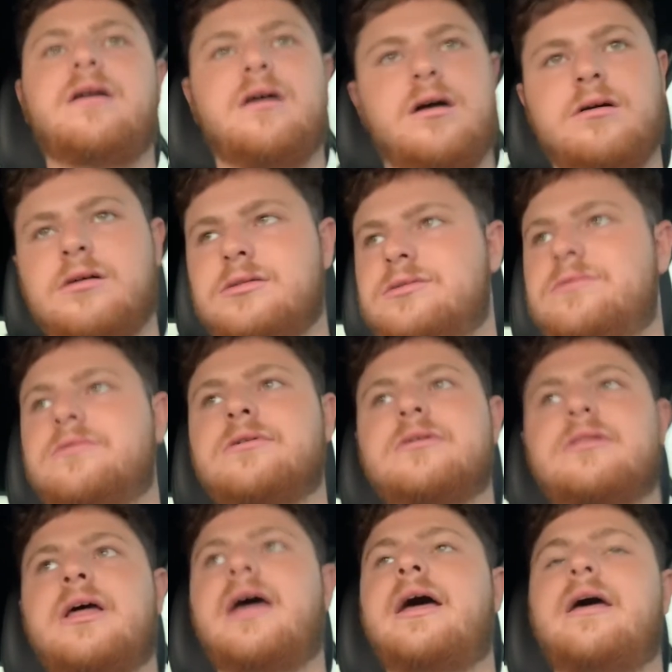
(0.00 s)
I also
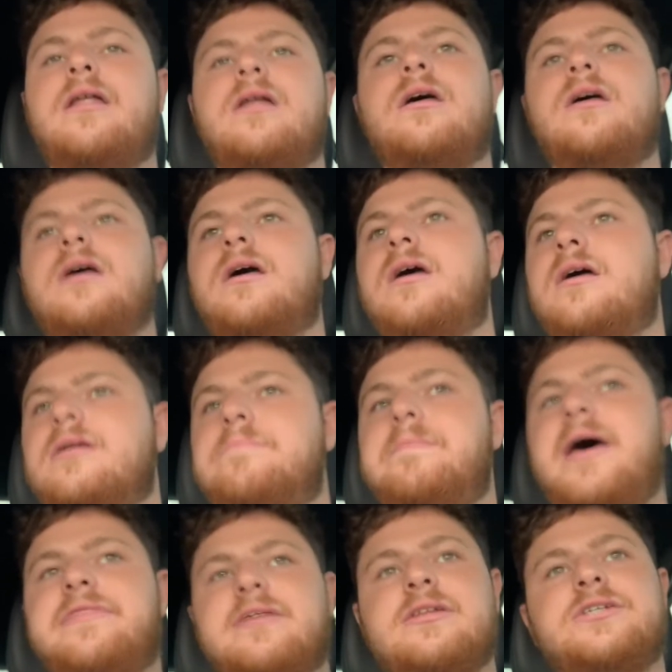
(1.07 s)
ordered that.
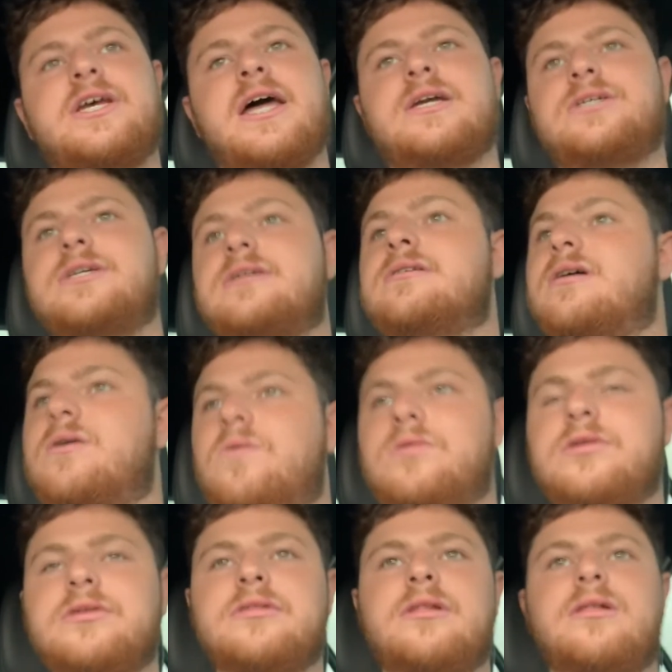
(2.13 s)
Meth injection,
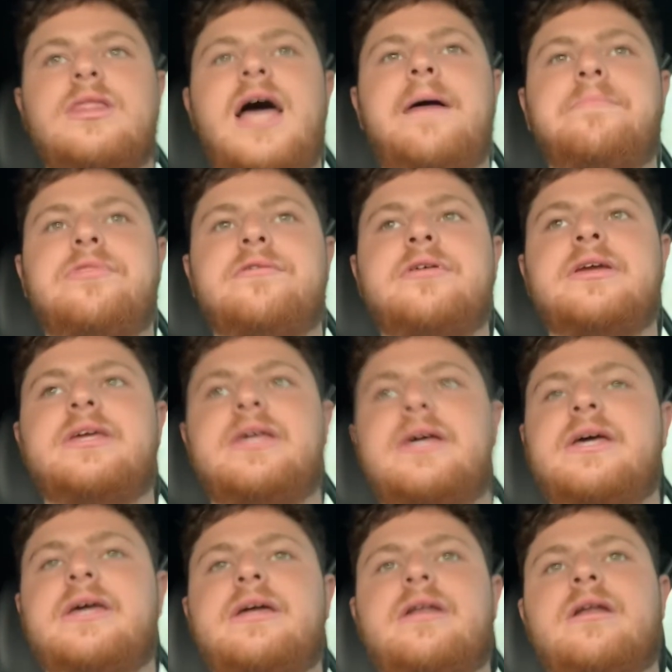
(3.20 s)
ordered Lap 3
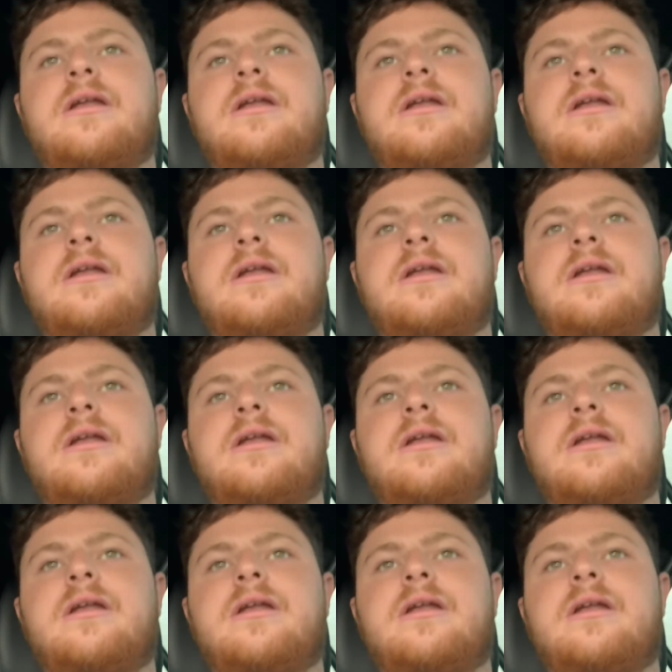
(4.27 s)
kit.